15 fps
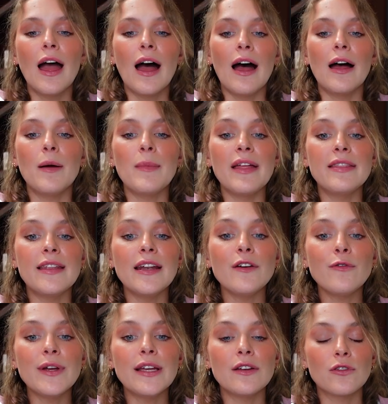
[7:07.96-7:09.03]
And then
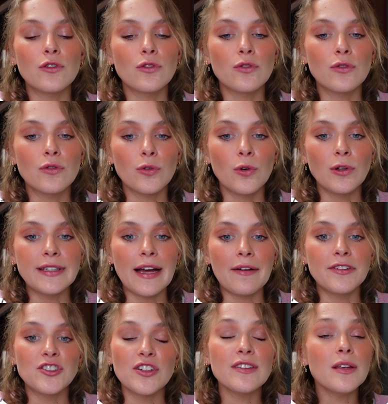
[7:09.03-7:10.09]
if we scroll
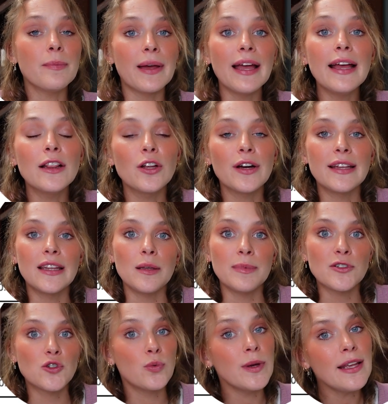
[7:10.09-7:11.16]
down just a bit and look at the
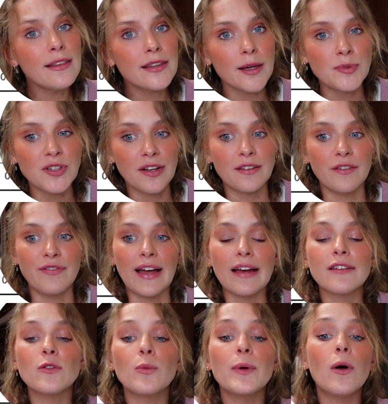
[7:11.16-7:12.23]
between subjects
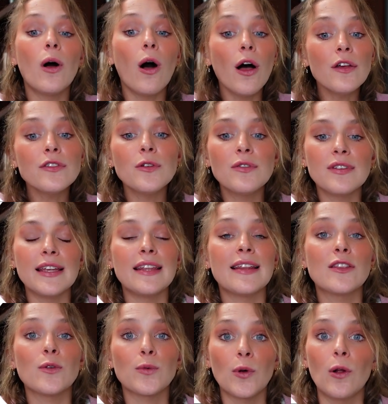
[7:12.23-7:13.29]
effects, we'll also see that
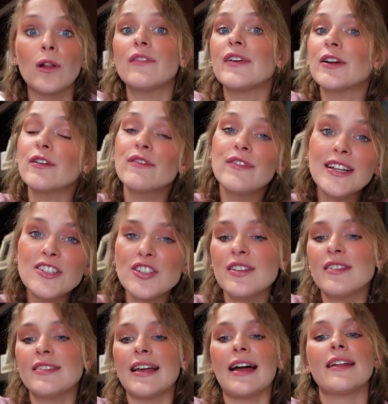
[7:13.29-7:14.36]
the role of intervention
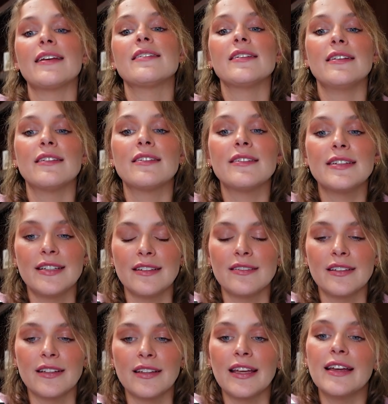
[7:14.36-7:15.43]
status is
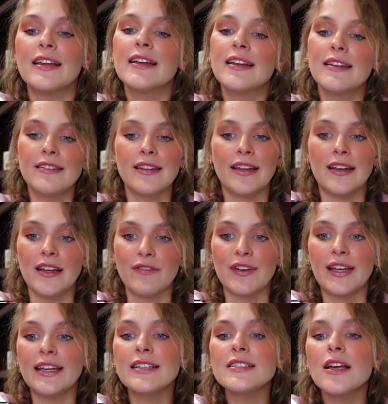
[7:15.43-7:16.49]
statistically
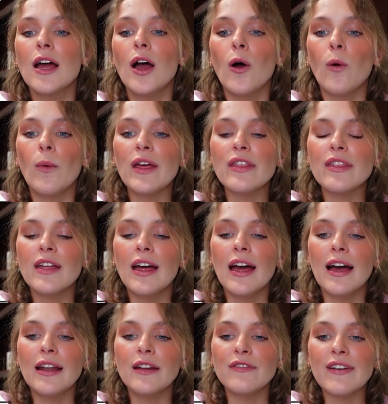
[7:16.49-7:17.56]
significant, with
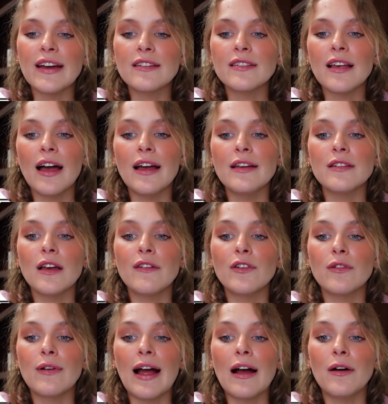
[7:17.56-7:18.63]
an effect size of
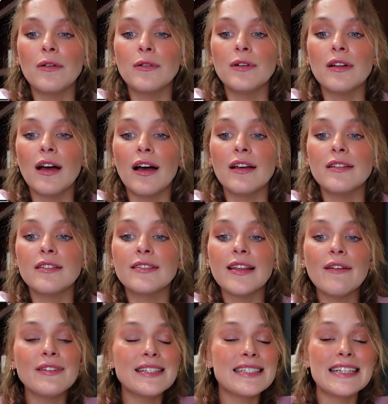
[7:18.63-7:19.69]
around
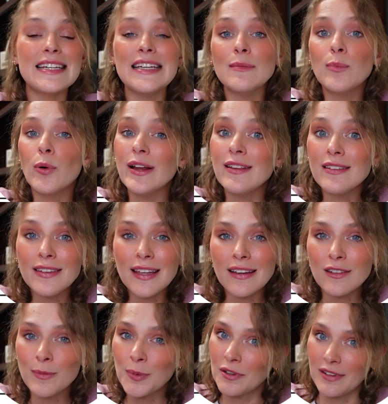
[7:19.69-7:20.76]

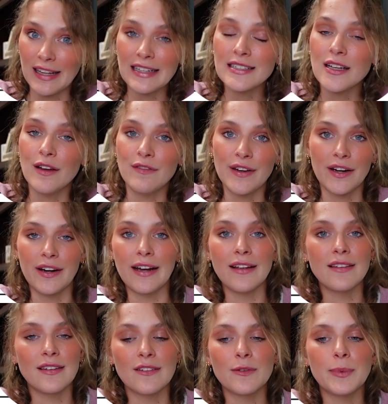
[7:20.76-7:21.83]
17.6% of
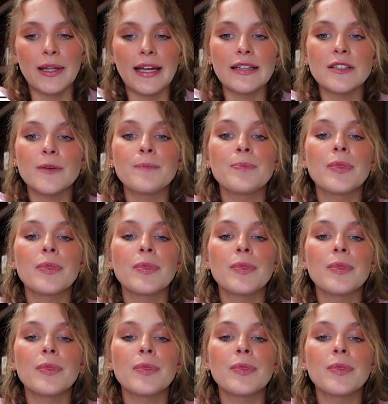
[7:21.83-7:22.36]
variance explained.